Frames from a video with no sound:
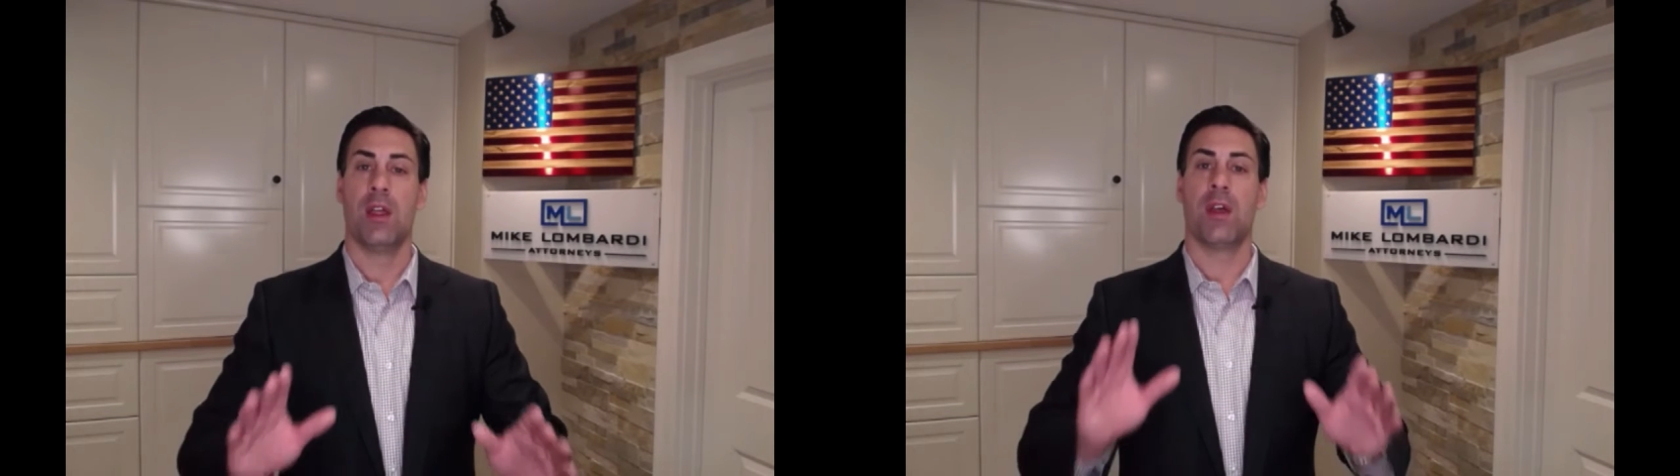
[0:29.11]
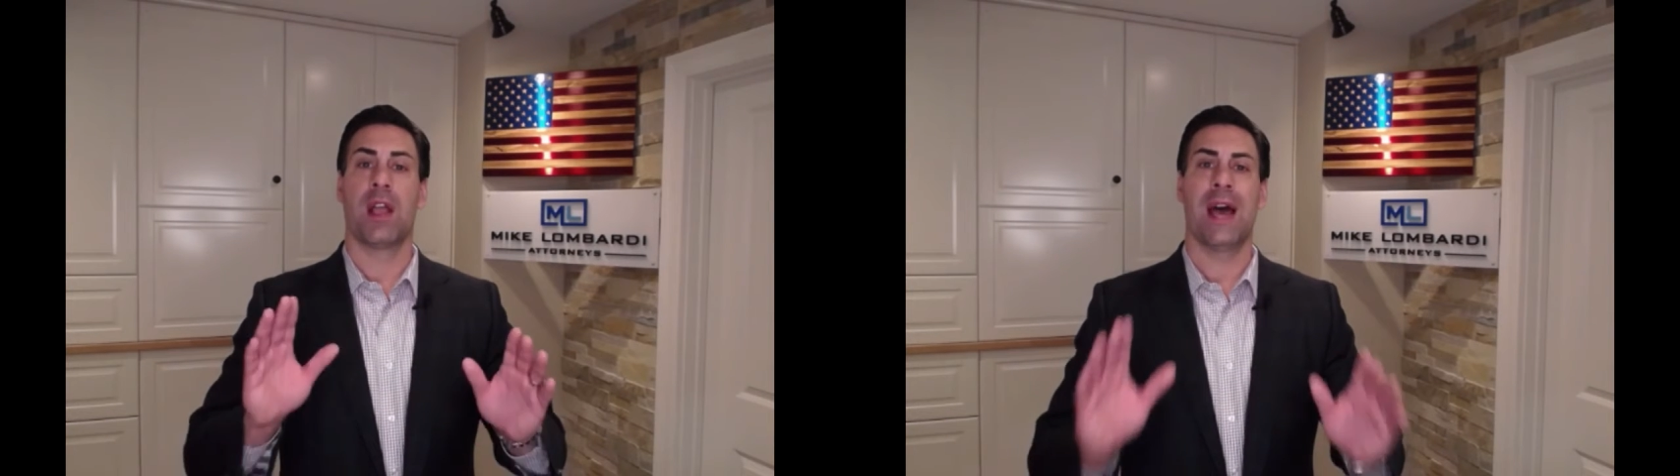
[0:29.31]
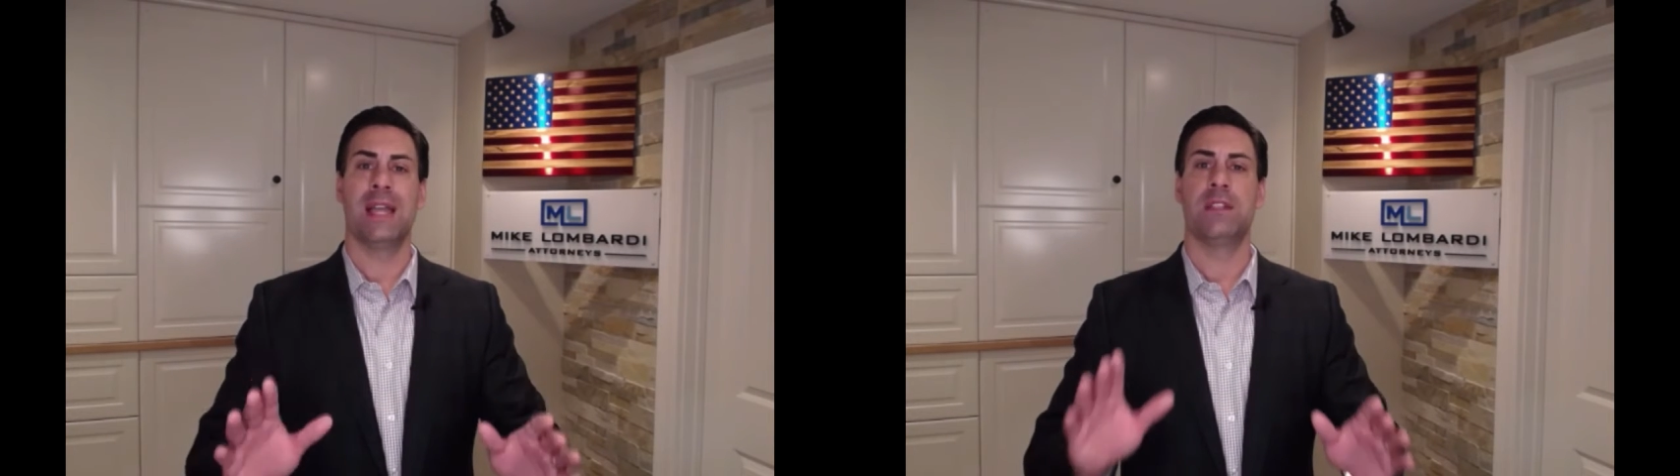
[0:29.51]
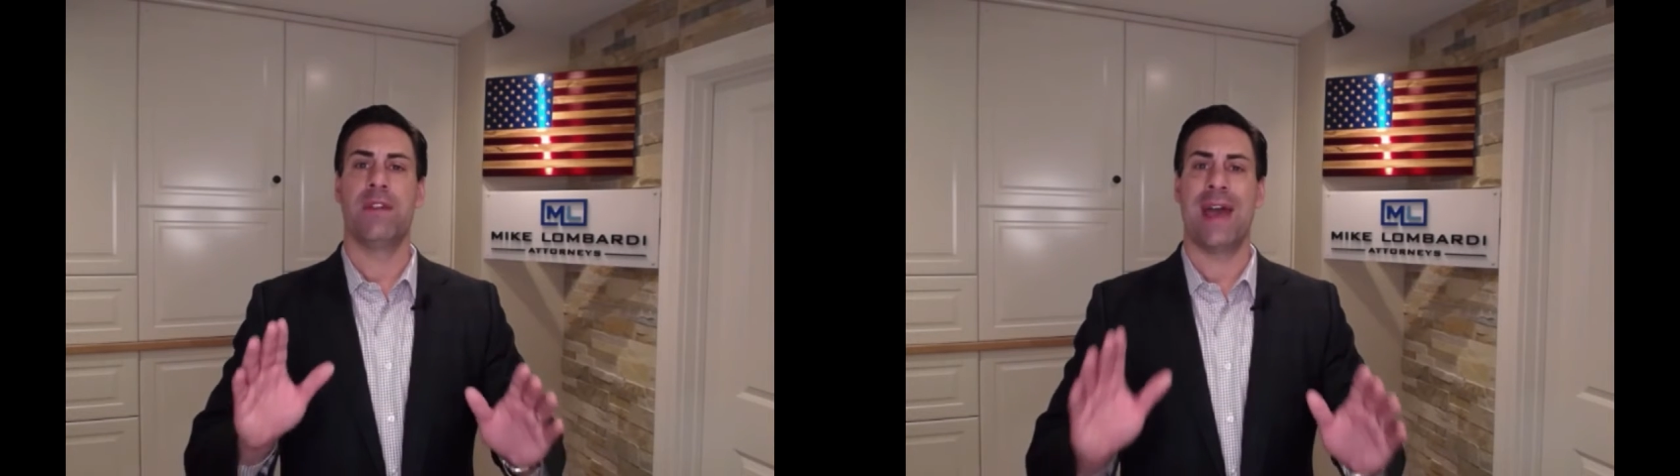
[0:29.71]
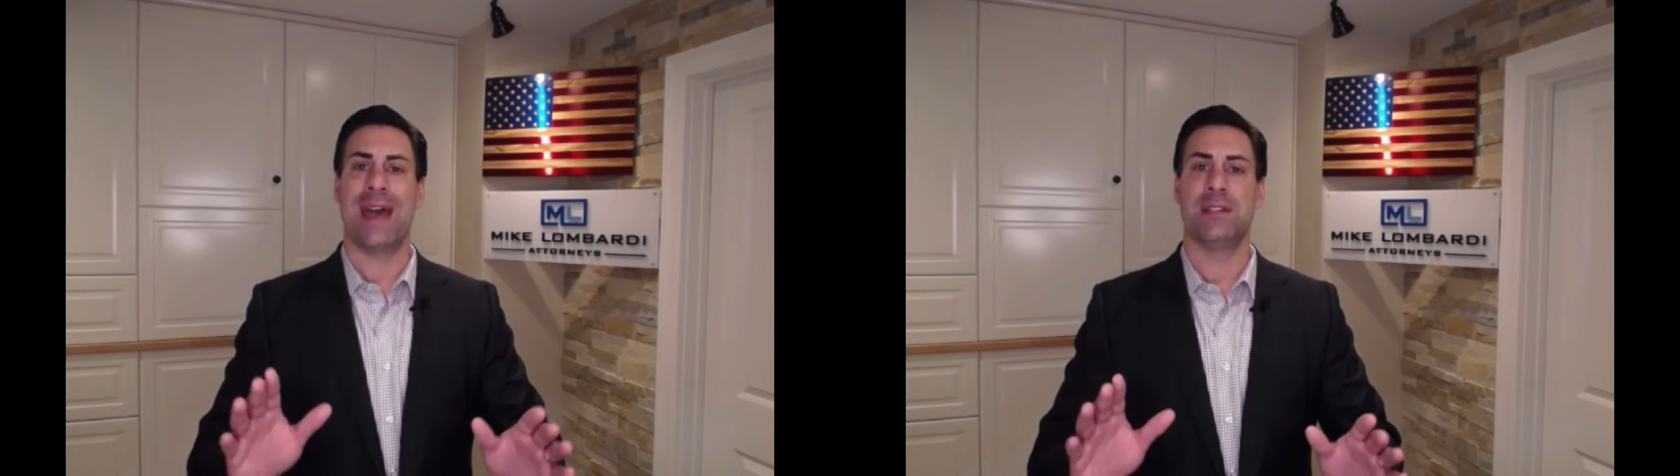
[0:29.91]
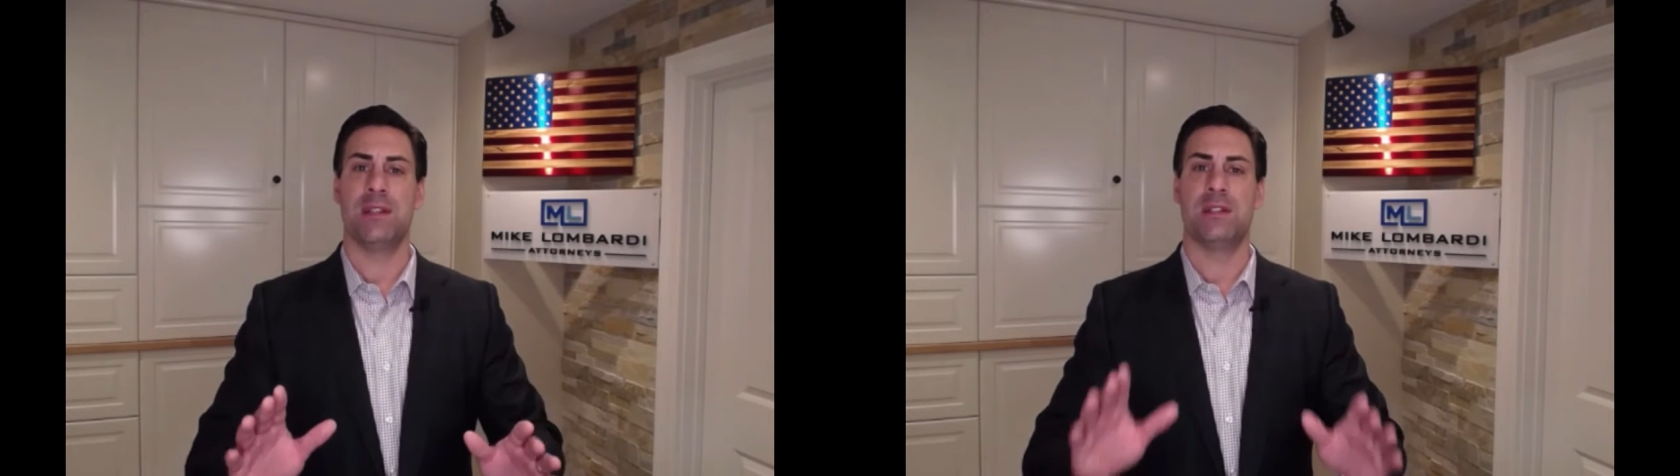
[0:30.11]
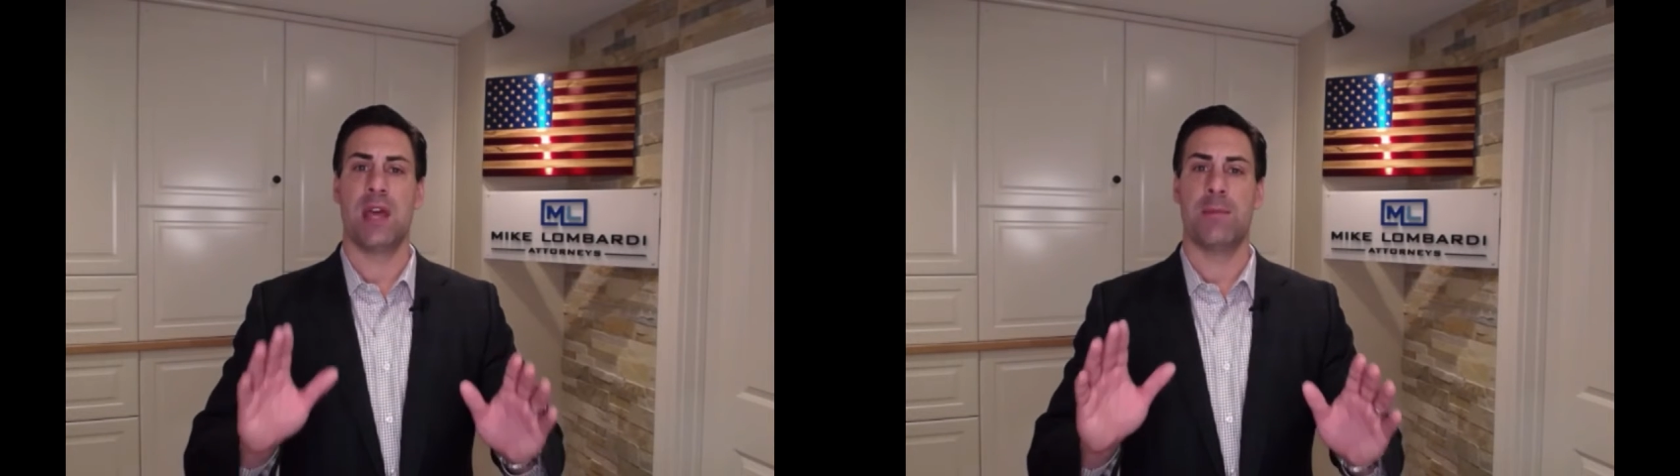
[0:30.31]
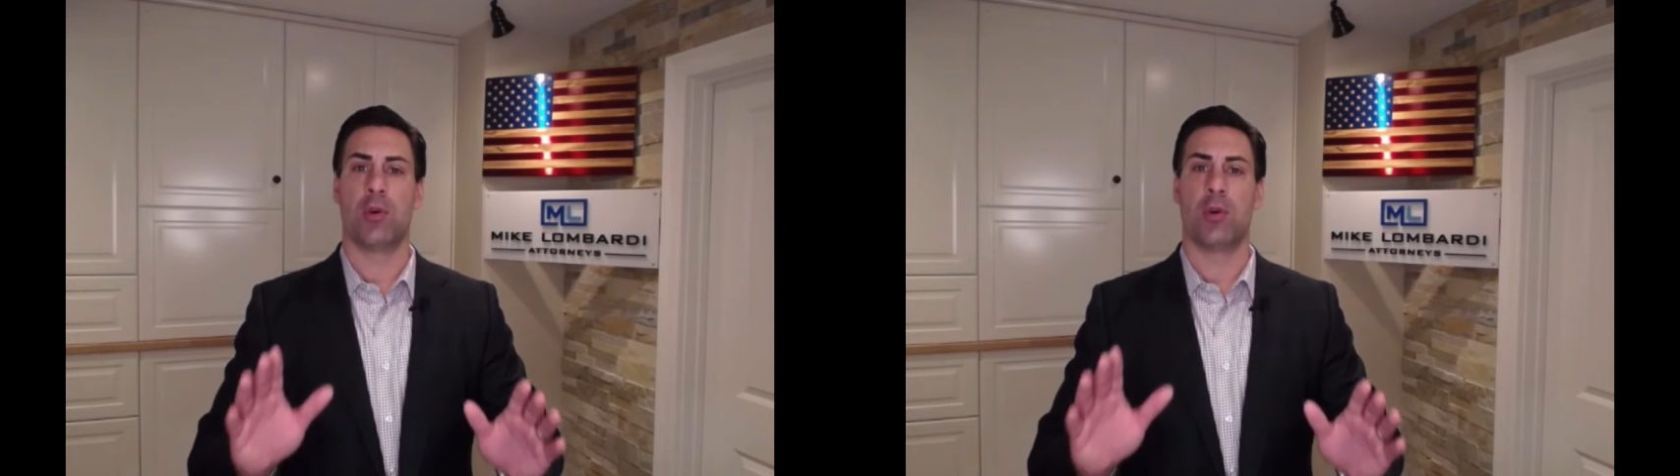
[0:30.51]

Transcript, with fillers: The kinds of hazards that